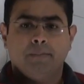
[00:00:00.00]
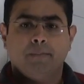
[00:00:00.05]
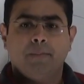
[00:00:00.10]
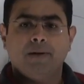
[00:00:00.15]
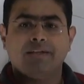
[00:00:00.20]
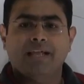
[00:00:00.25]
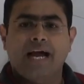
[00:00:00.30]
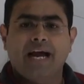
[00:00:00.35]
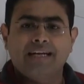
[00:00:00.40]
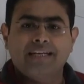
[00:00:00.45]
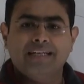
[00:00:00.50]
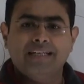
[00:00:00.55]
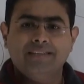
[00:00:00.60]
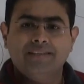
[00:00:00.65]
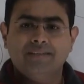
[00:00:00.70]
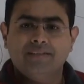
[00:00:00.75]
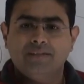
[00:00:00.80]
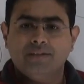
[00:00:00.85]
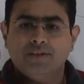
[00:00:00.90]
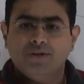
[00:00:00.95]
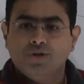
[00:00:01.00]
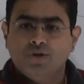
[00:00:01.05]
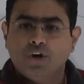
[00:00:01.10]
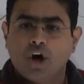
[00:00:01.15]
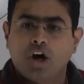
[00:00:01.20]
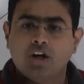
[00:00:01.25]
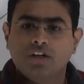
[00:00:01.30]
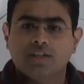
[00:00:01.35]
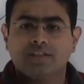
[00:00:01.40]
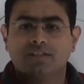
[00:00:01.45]
but that is
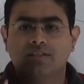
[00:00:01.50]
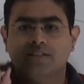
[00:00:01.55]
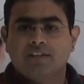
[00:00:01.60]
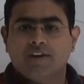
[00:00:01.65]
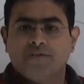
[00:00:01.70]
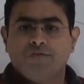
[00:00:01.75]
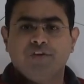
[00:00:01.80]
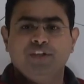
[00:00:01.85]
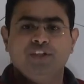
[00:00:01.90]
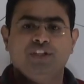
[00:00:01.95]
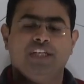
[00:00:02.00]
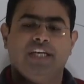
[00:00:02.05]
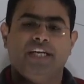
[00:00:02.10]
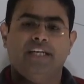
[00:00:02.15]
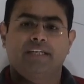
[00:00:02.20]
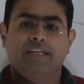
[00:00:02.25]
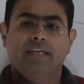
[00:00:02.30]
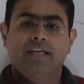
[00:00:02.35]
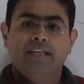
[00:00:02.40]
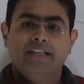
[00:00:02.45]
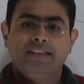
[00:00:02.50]
not sufficient.